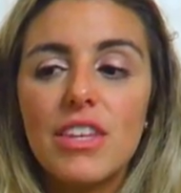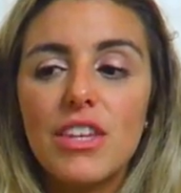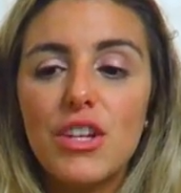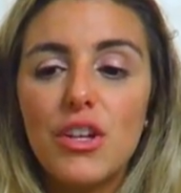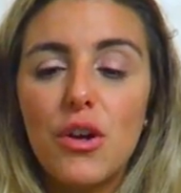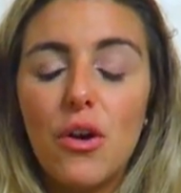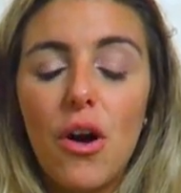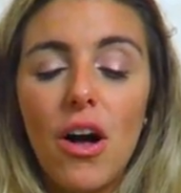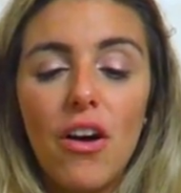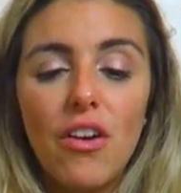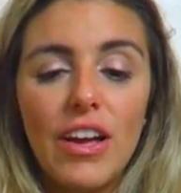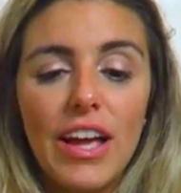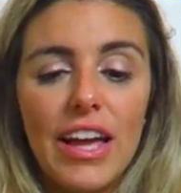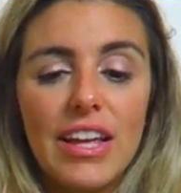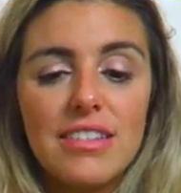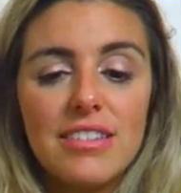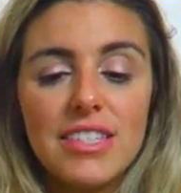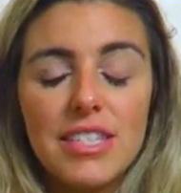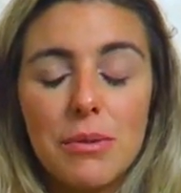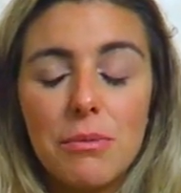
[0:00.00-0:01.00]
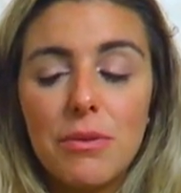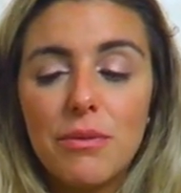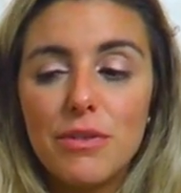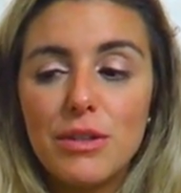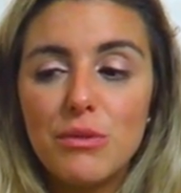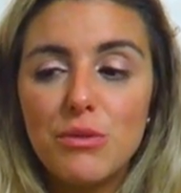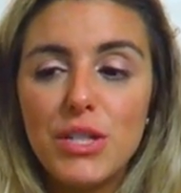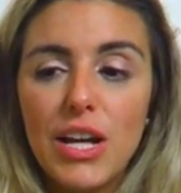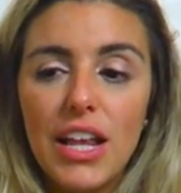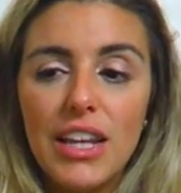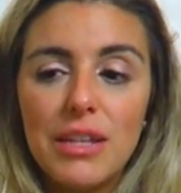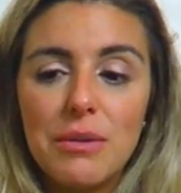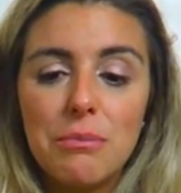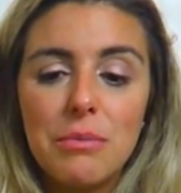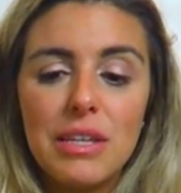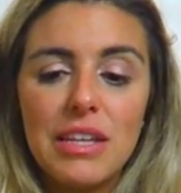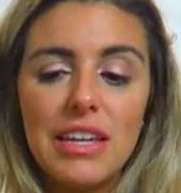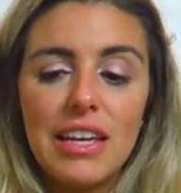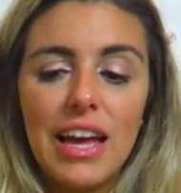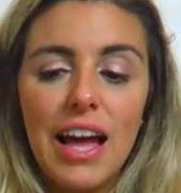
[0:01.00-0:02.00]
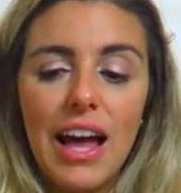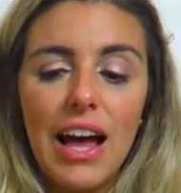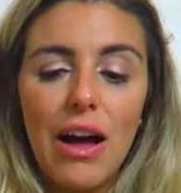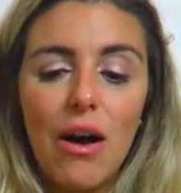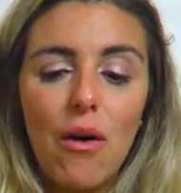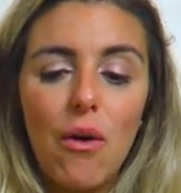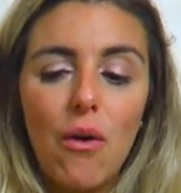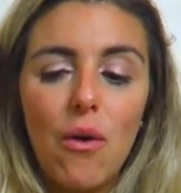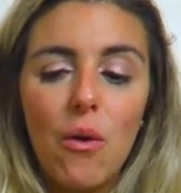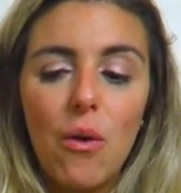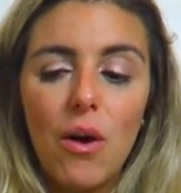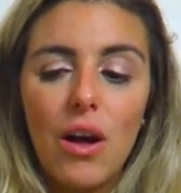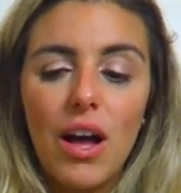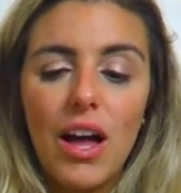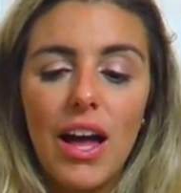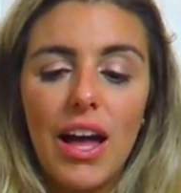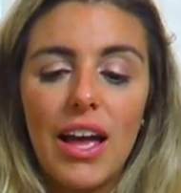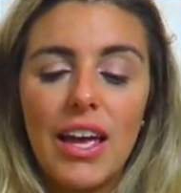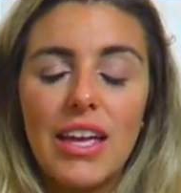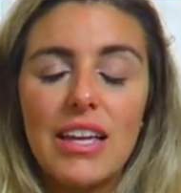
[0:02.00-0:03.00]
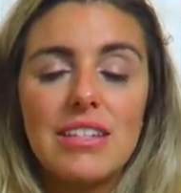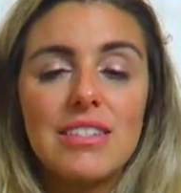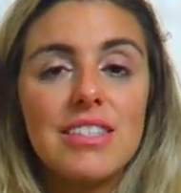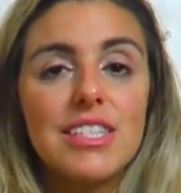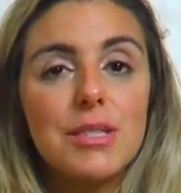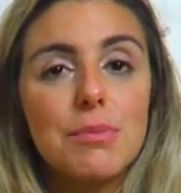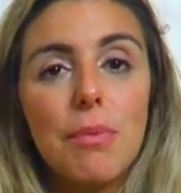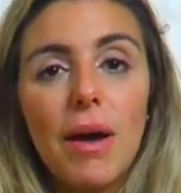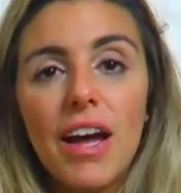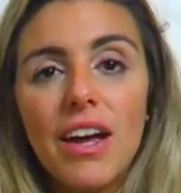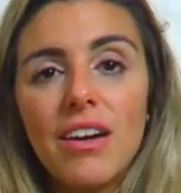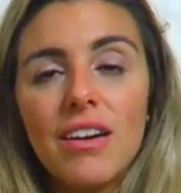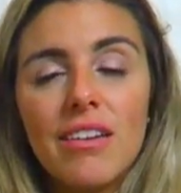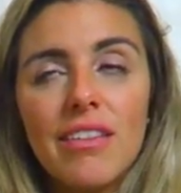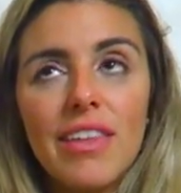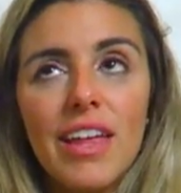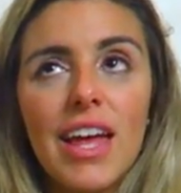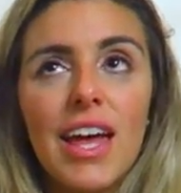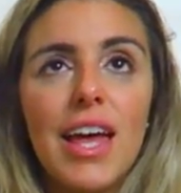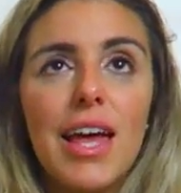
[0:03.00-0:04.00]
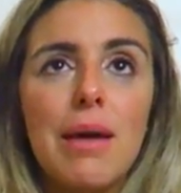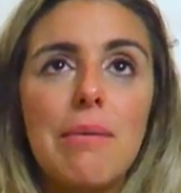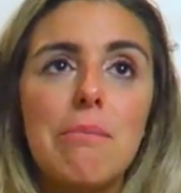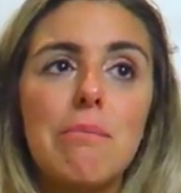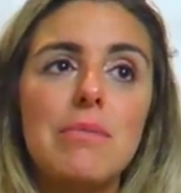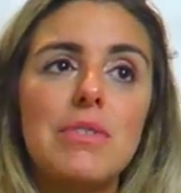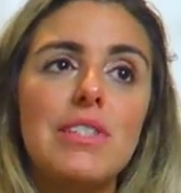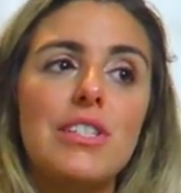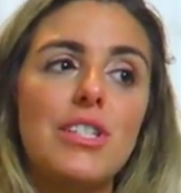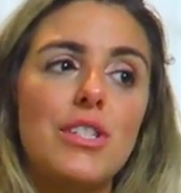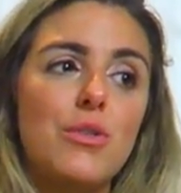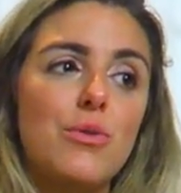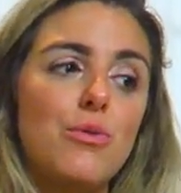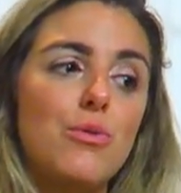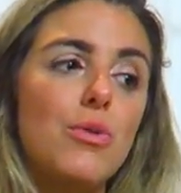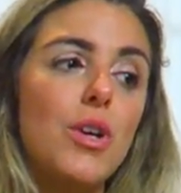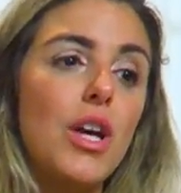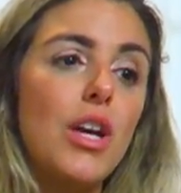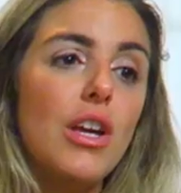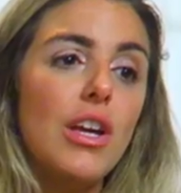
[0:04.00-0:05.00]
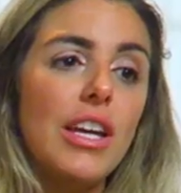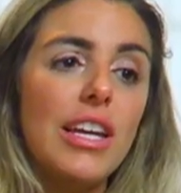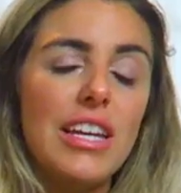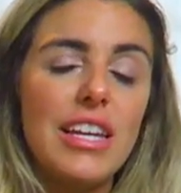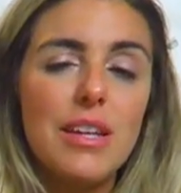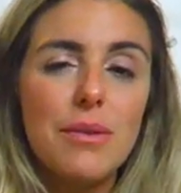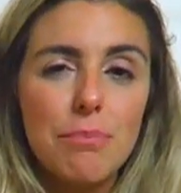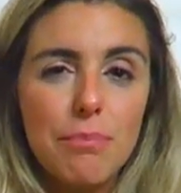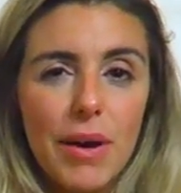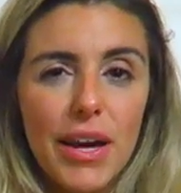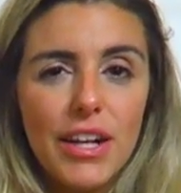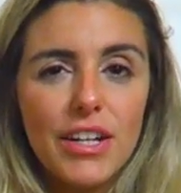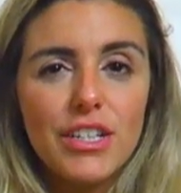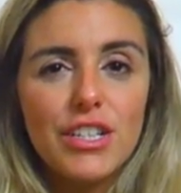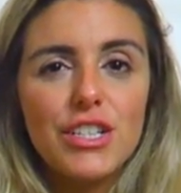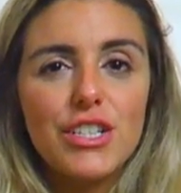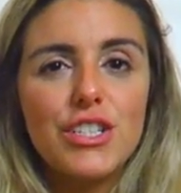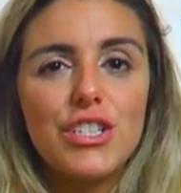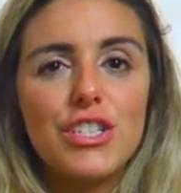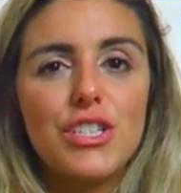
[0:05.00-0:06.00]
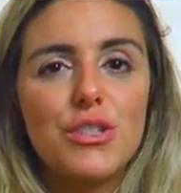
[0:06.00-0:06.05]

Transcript: You know, I'll get some of you telling me how I inspire them to eat better,